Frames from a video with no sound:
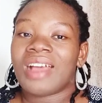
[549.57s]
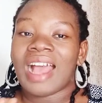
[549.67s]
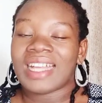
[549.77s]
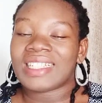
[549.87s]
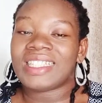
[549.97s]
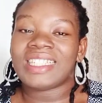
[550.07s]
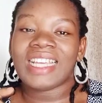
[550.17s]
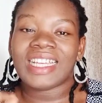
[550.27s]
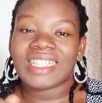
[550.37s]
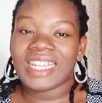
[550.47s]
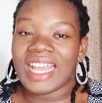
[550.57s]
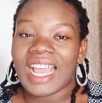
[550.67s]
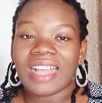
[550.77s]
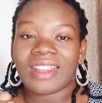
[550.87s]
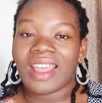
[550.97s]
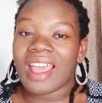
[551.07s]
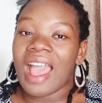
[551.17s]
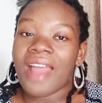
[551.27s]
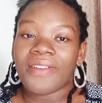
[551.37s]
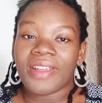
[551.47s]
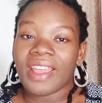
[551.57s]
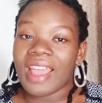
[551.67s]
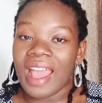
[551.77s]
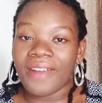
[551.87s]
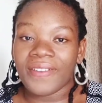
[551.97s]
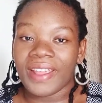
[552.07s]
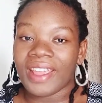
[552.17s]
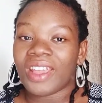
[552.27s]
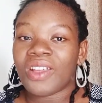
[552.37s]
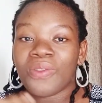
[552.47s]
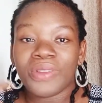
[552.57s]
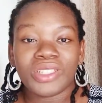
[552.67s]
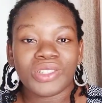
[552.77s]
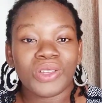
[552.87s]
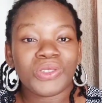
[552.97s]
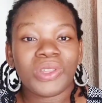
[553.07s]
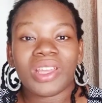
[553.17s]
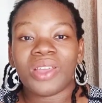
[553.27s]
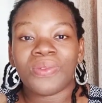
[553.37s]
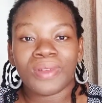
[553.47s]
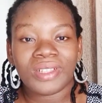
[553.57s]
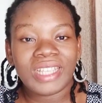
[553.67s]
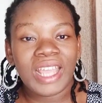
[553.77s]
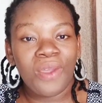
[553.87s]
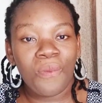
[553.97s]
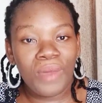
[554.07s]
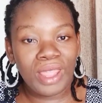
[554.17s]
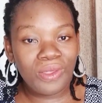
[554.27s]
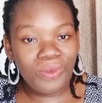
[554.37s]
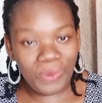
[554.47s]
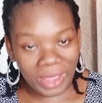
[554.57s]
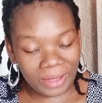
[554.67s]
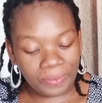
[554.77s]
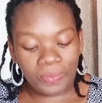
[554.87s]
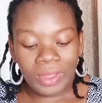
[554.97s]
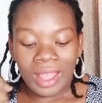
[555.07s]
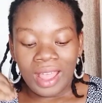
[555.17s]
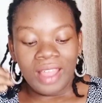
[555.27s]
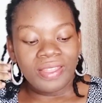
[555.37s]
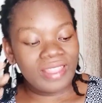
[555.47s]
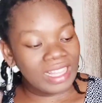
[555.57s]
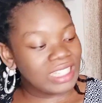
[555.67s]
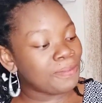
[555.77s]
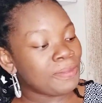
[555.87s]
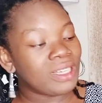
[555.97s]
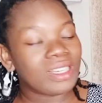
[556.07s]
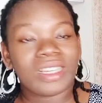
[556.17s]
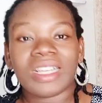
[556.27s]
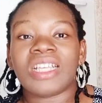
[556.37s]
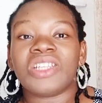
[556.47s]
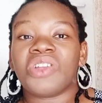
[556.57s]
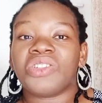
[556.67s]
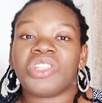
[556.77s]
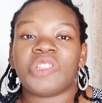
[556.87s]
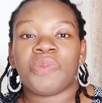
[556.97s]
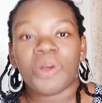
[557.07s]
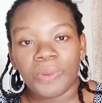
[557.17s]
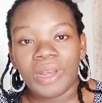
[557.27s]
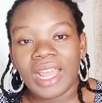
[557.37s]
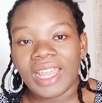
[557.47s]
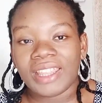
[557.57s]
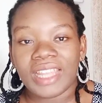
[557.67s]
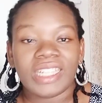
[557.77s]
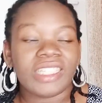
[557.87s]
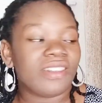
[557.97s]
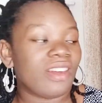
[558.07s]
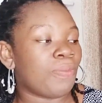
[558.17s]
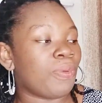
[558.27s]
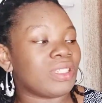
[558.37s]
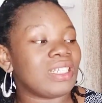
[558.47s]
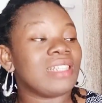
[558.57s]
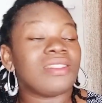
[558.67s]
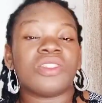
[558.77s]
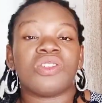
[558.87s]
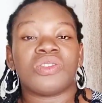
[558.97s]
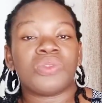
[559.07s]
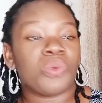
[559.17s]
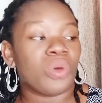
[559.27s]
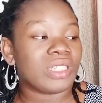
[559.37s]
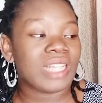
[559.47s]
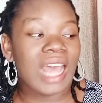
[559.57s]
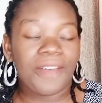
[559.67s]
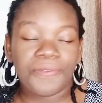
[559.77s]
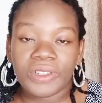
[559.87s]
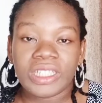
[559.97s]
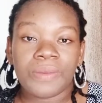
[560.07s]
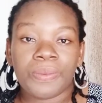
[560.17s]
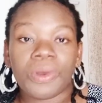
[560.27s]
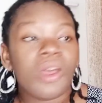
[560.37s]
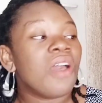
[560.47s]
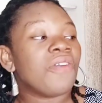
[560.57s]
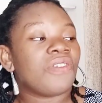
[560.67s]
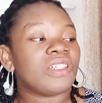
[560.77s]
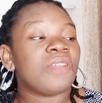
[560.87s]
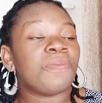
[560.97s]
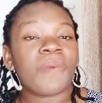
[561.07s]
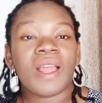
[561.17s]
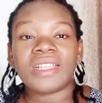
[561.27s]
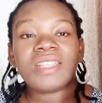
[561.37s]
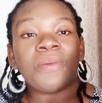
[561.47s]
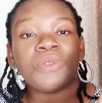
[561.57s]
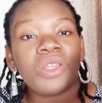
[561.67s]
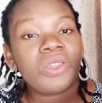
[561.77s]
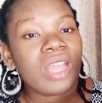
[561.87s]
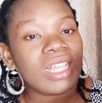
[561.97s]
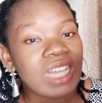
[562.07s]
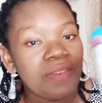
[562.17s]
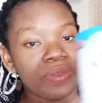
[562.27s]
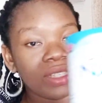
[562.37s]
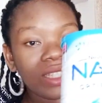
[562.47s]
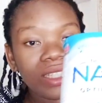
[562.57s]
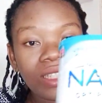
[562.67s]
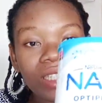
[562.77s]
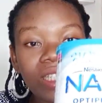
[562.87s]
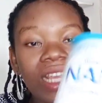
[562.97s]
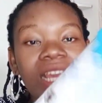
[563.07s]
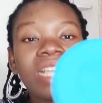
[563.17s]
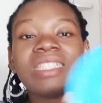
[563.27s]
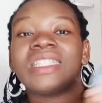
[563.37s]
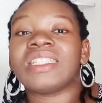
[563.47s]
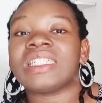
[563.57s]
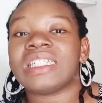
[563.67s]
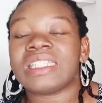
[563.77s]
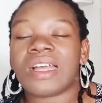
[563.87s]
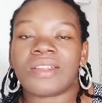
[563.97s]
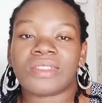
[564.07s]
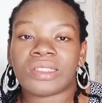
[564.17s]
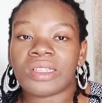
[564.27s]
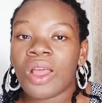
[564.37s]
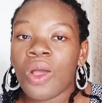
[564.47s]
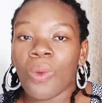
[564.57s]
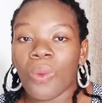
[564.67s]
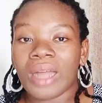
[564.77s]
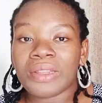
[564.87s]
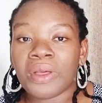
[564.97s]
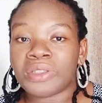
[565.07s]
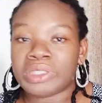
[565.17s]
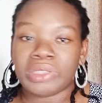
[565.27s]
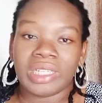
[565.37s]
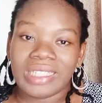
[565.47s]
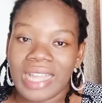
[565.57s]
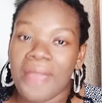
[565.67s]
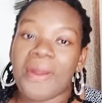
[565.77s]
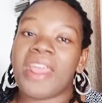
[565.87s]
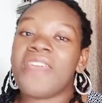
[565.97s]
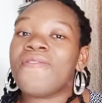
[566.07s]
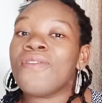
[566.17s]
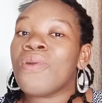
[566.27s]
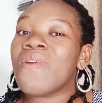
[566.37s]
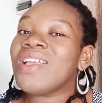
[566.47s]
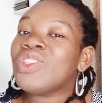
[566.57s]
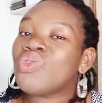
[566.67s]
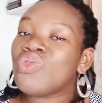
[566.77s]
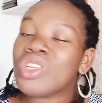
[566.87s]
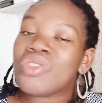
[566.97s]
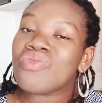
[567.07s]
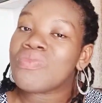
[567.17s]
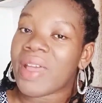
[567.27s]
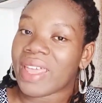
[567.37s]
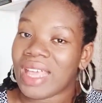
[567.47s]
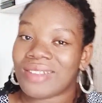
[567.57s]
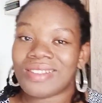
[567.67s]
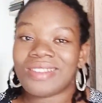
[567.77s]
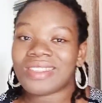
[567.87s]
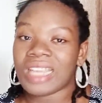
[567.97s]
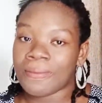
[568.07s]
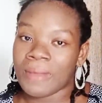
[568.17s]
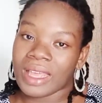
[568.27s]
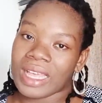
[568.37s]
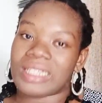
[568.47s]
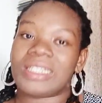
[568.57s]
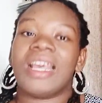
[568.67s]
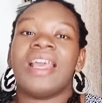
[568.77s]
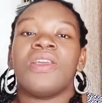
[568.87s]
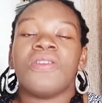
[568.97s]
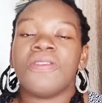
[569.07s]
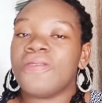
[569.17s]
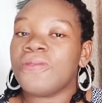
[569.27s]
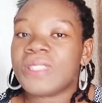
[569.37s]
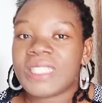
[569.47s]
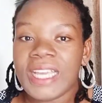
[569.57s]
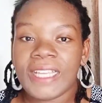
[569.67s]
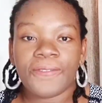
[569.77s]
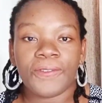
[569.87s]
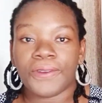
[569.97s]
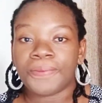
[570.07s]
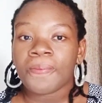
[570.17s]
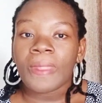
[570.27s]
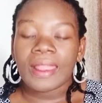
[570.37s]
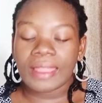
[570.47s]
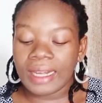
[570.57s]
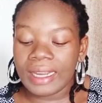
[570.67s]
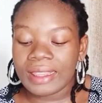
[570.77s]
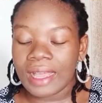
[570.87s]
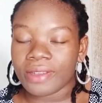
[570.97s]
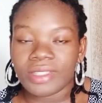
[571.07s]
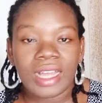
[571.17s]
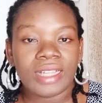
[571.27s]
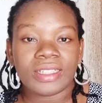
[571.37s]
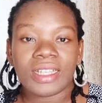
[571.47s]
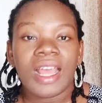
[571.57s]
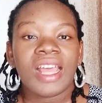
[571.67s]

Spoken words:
has DHA and ARA, which is also a what? A win-win. This milk is not just popular in Nigeria, but it is also what? Affordable. For the price, I'm sure you guys have been seeing it here. It is 3,100 naira. If you go into markets, inside markets, you will see it for 3,000